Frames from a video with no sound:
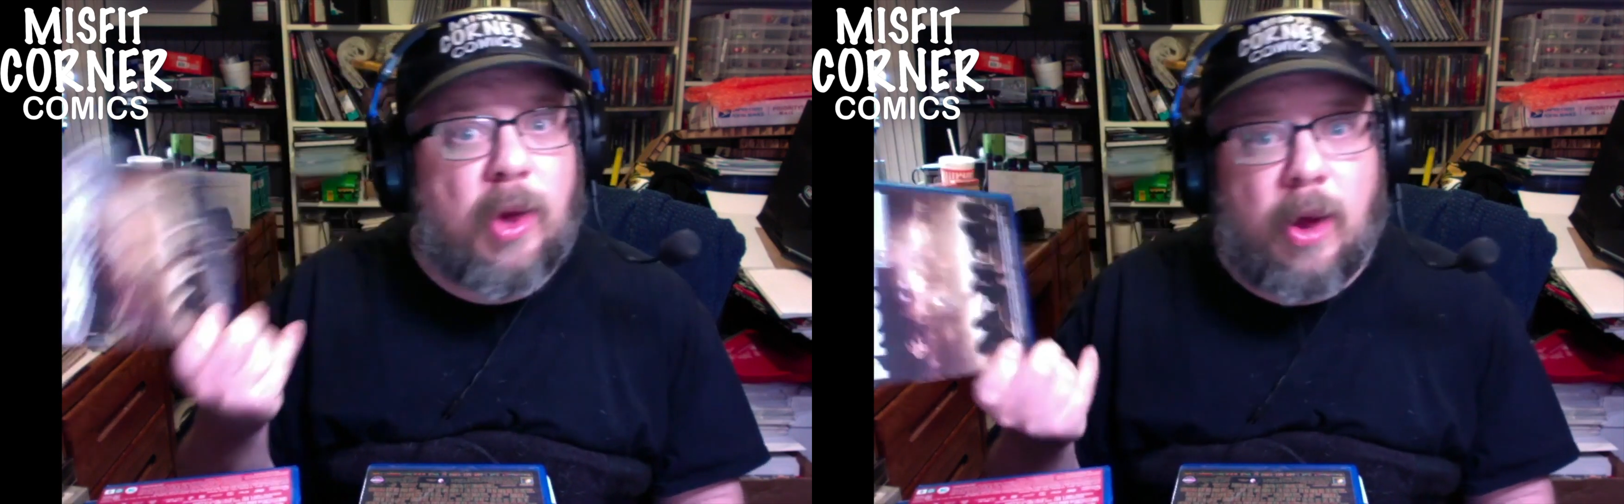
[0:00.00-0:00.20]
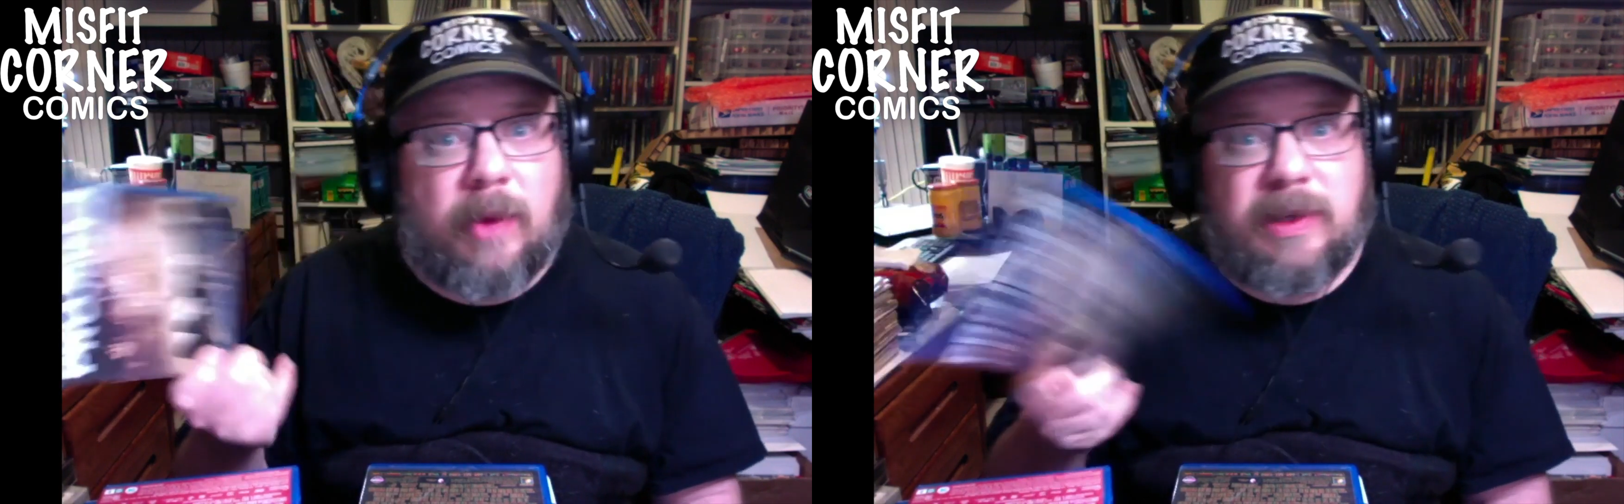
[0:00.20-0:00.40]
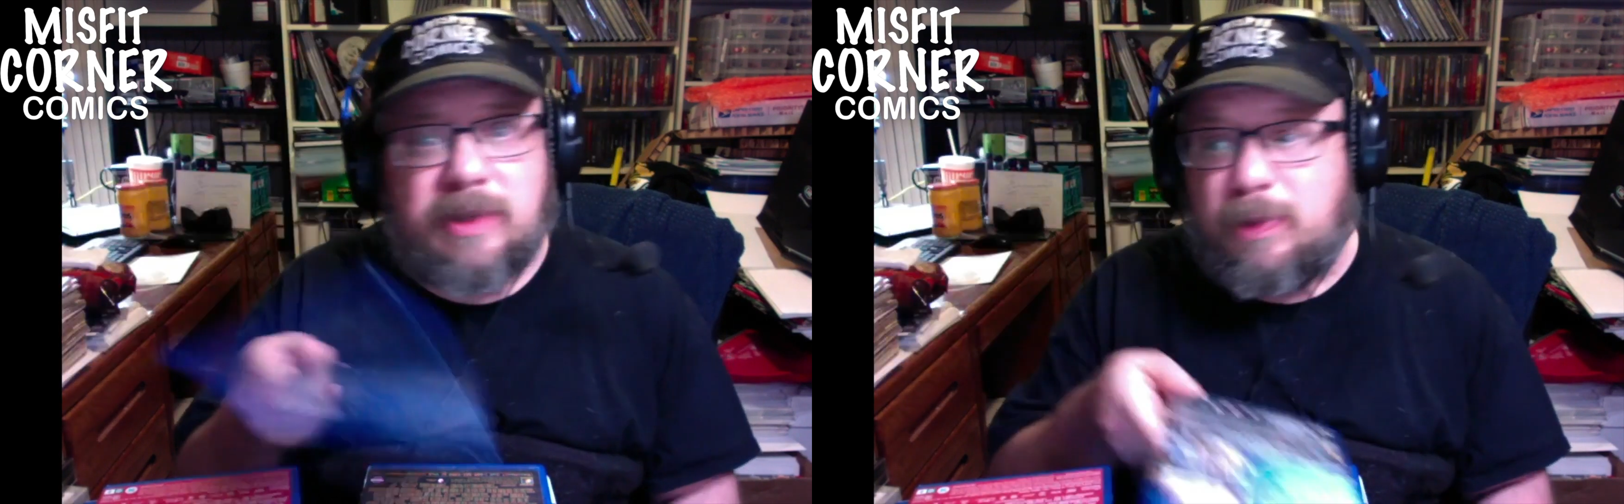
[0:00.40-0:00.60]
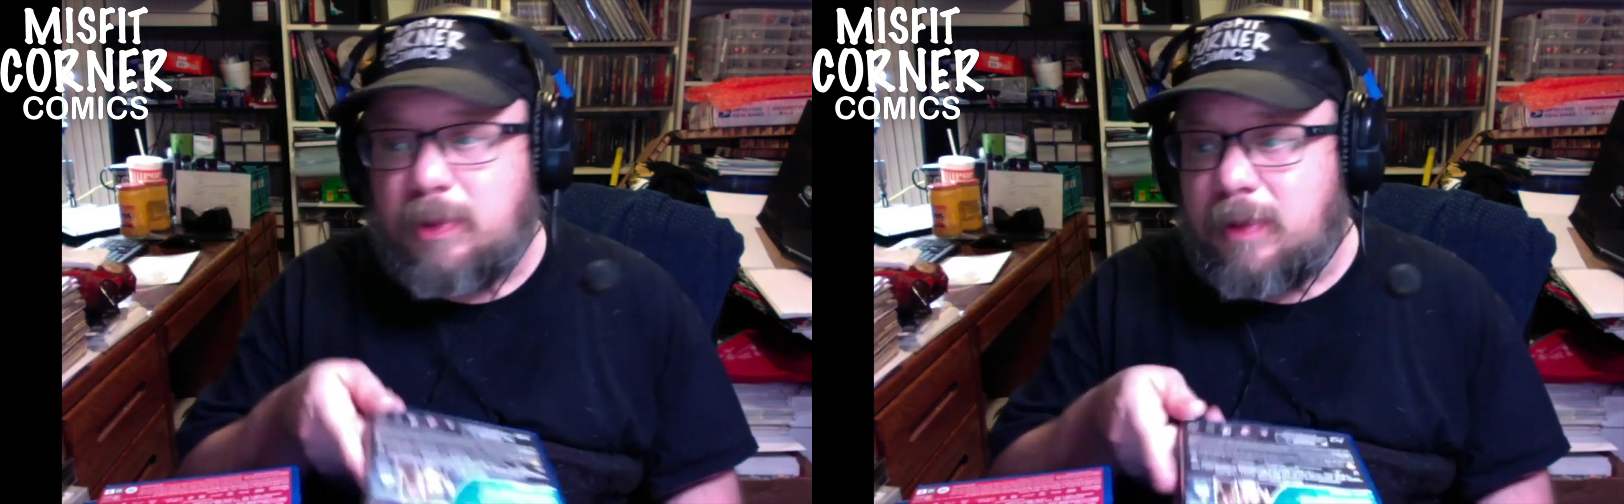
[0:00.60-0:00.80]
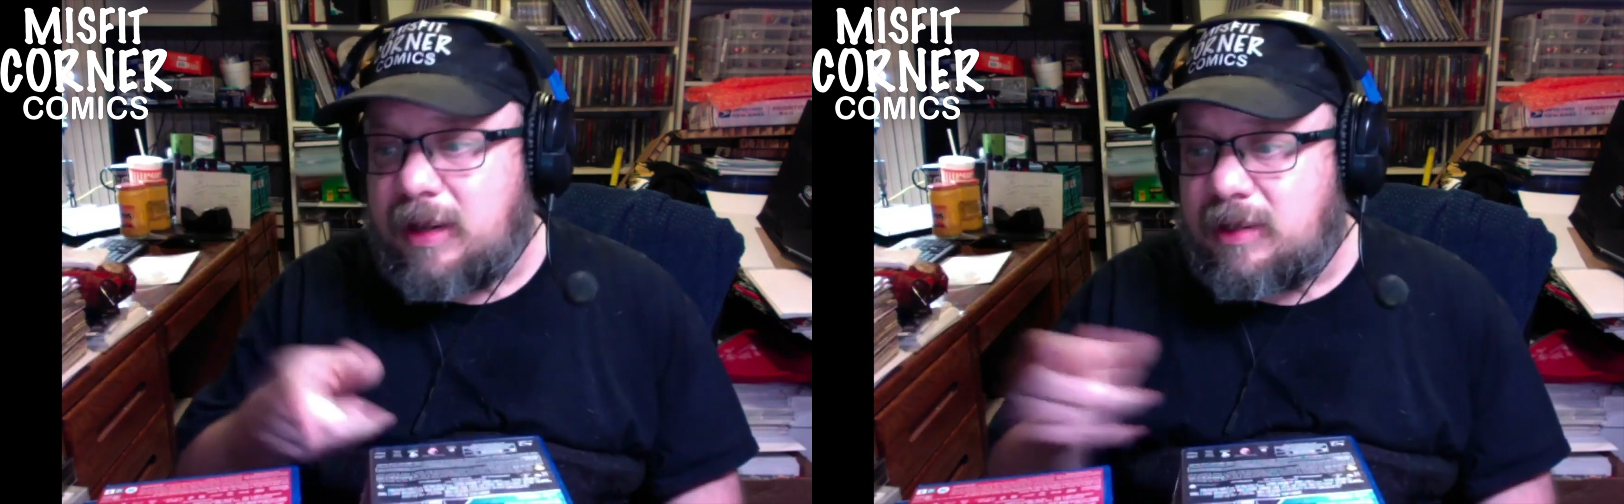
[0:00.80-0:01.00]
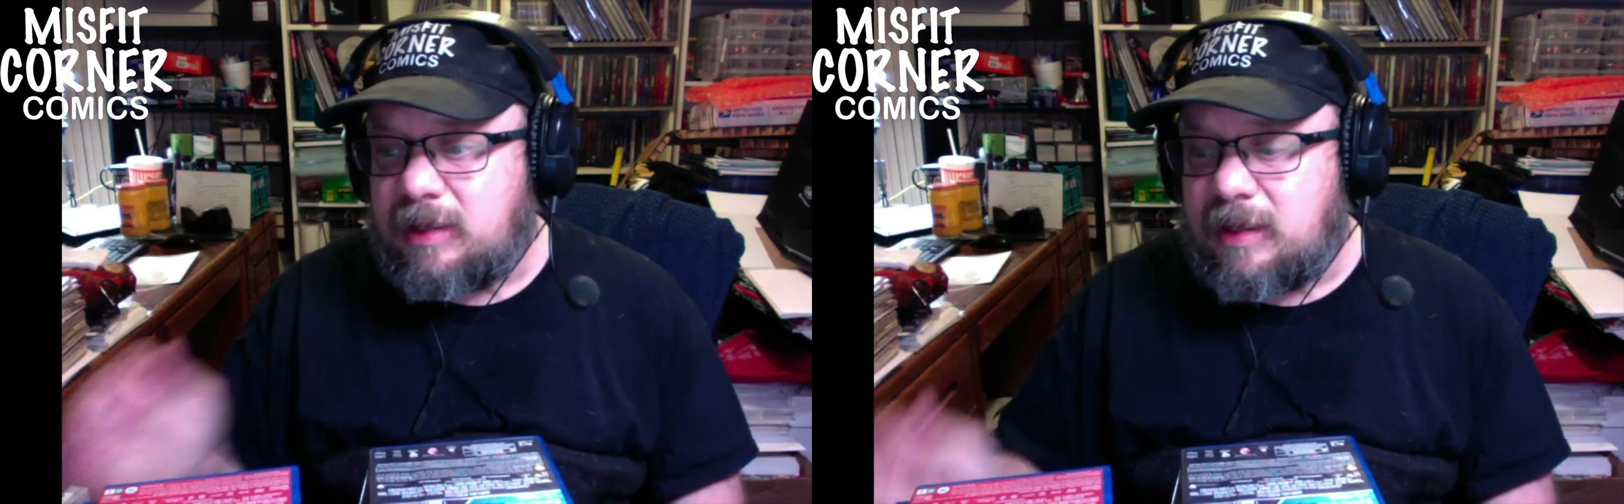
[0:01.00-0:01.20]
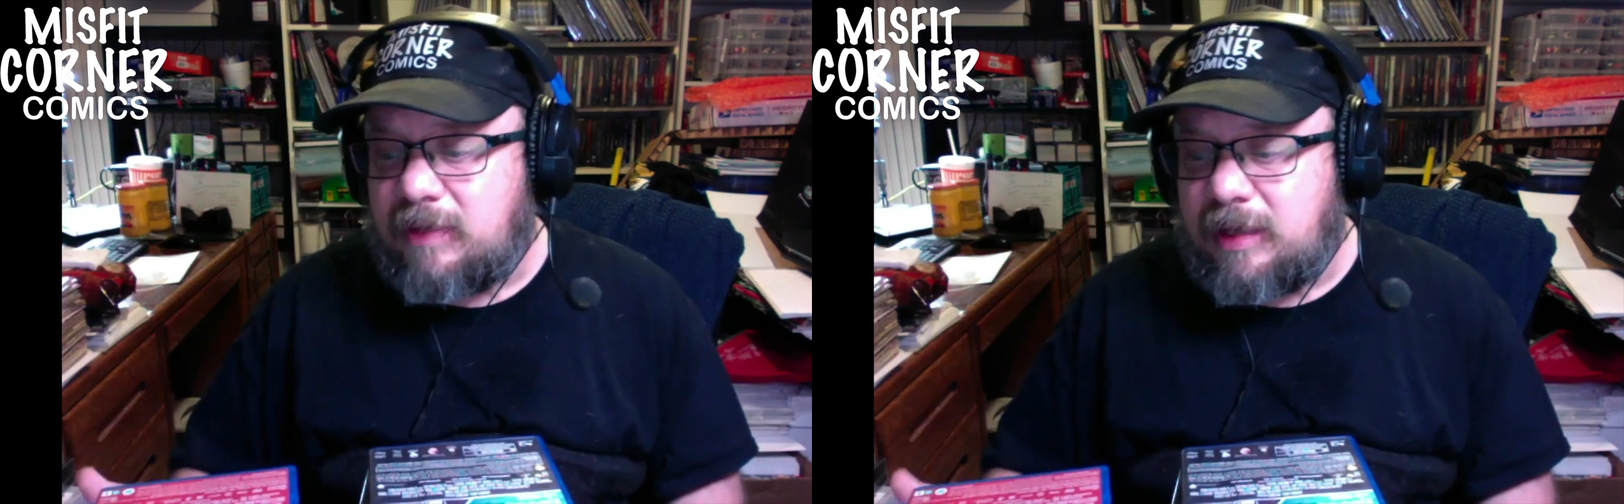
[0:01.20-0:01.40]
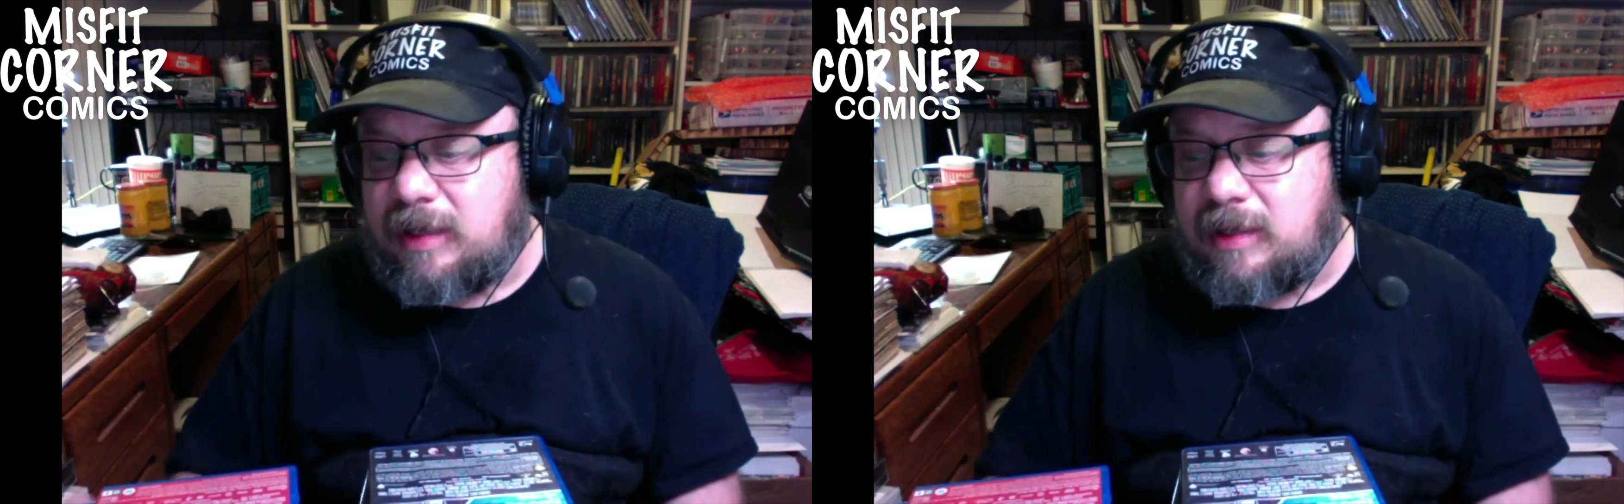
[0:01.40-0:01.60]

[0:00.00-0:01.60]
all these Blu-rays and DVD